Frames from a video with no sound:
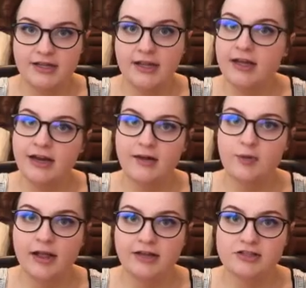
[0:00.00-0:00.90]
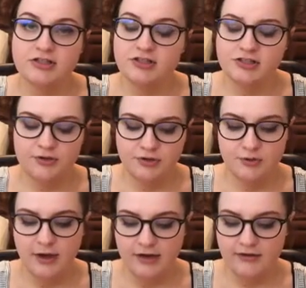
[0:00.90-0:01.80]
get and I will actually show you
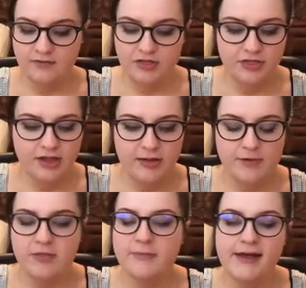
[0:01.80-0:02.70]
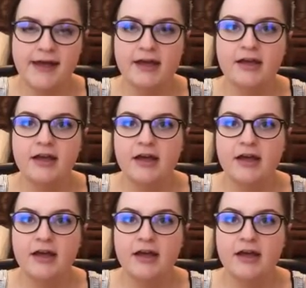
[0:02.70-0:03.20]
kind of the theme in the bag